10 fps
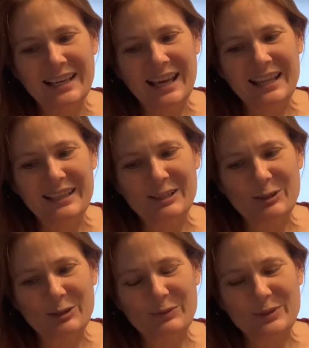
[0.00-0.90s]
The
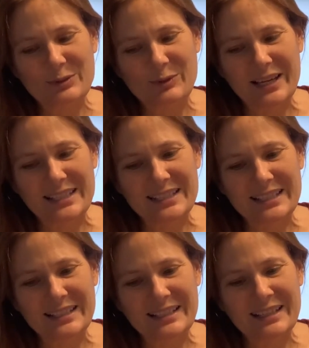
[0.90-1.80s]
earth was
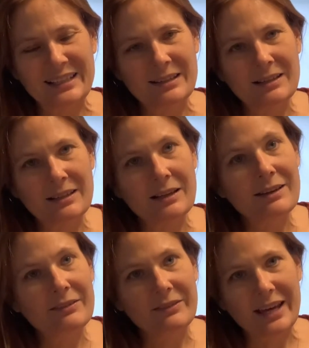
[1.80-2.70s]
resting,
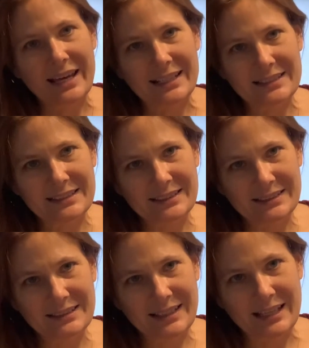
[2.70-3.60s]
vast
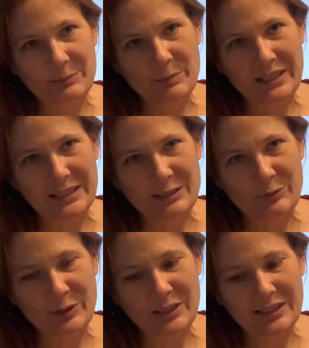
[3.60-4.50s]
and
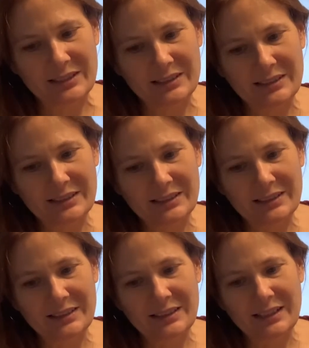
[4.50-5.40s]
peaceful.
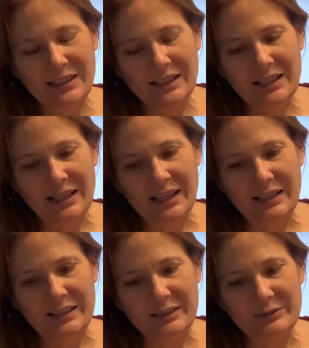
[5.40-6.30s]
I
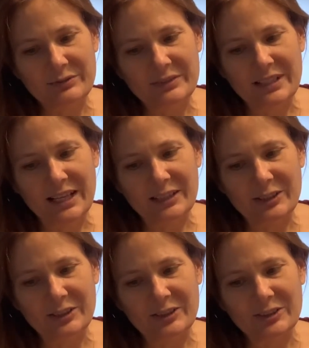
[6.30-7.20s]
have not
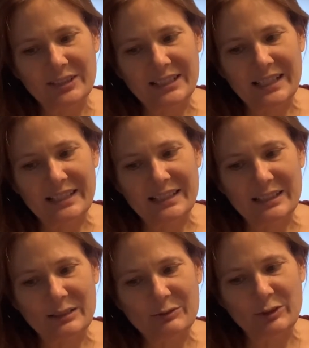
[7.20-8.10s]
heard
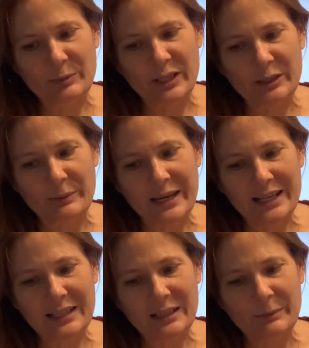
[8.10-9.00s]
anything from
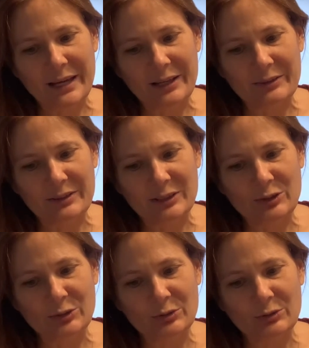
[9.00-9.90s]
Aramac about the
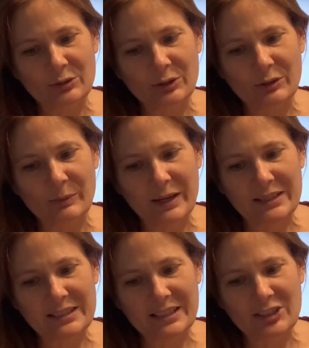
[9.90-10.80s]
2
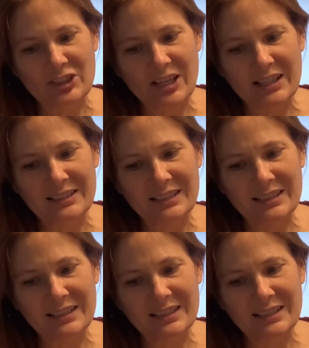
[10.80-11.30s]
guillemots I shot.